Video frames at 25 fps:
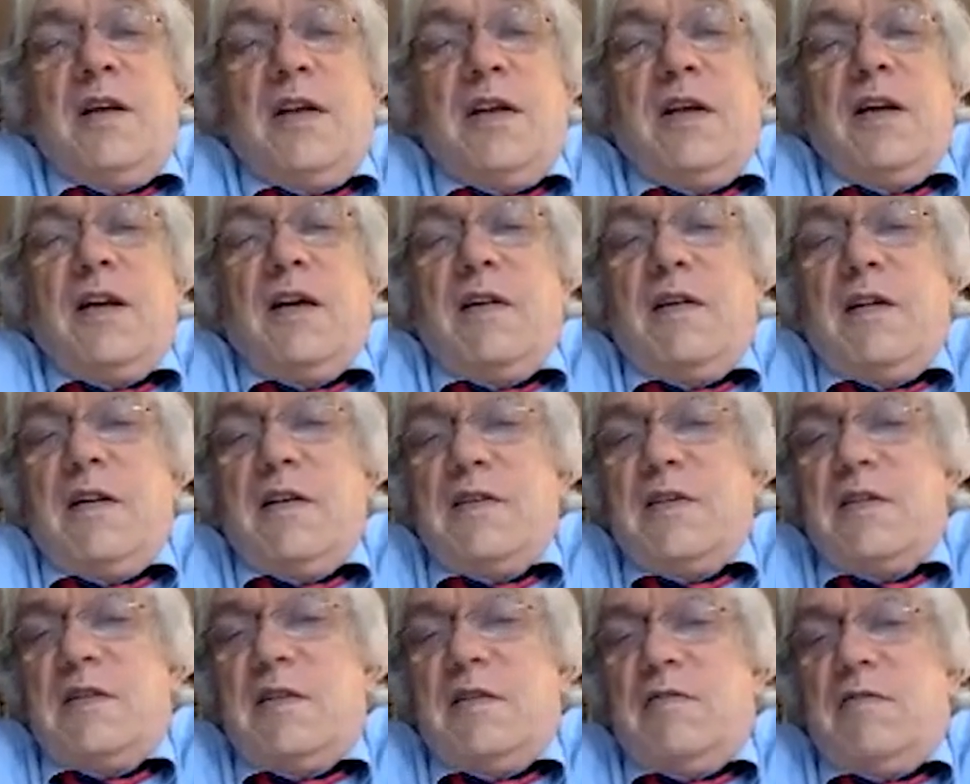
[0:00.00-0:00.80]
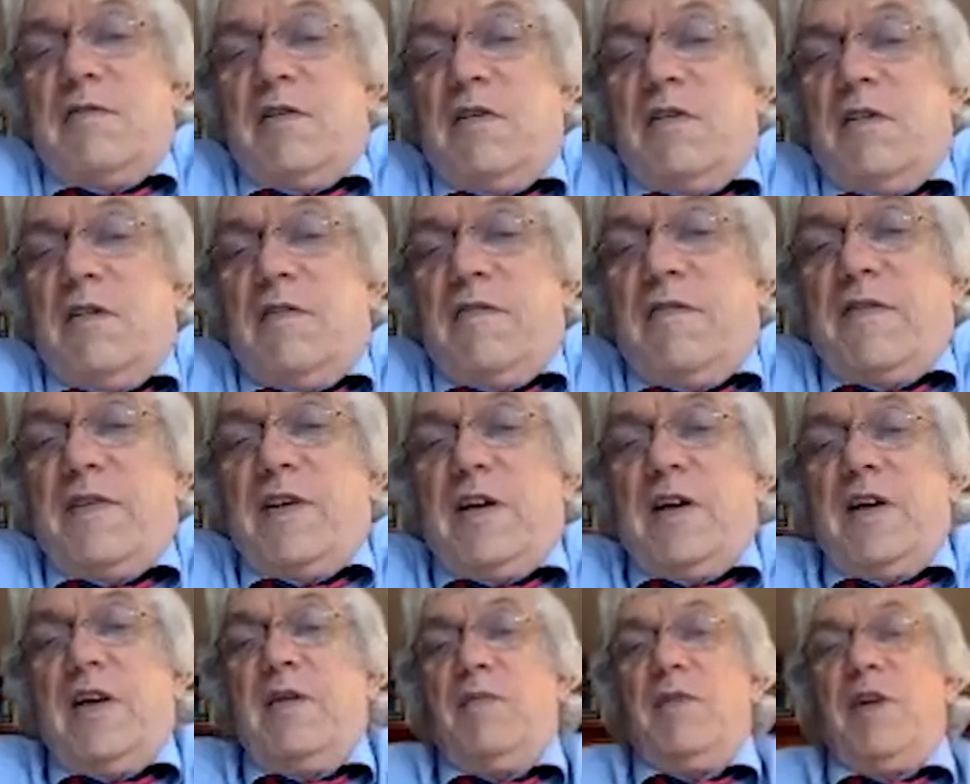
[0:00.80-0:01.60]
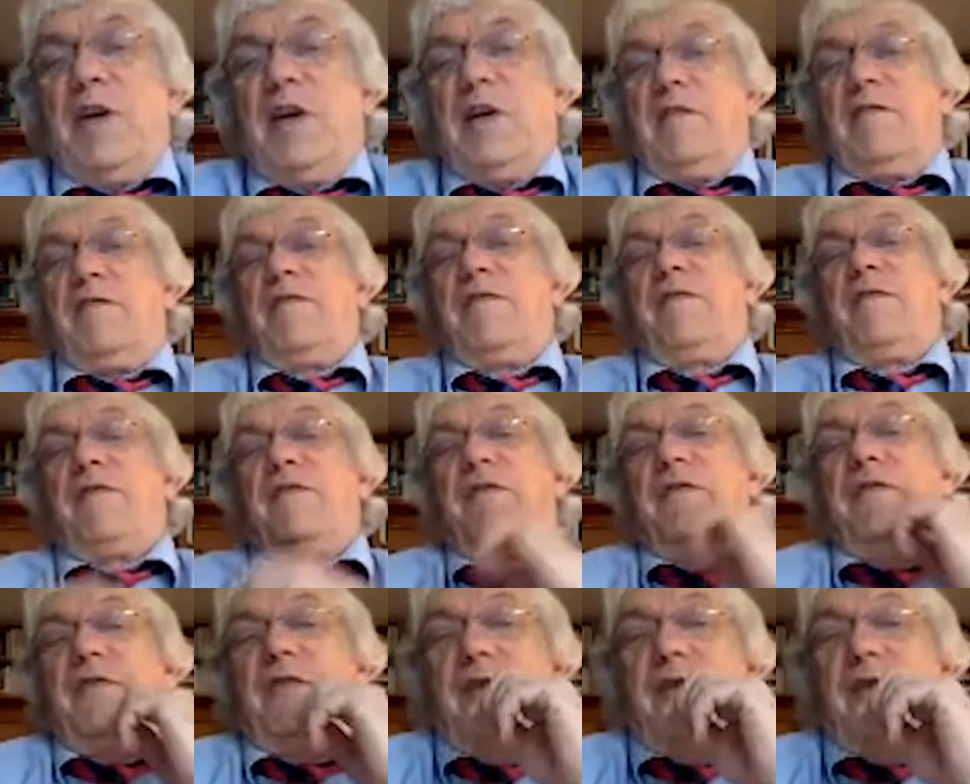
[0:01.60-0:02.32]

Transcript: Yeah, there's the role of the IMF.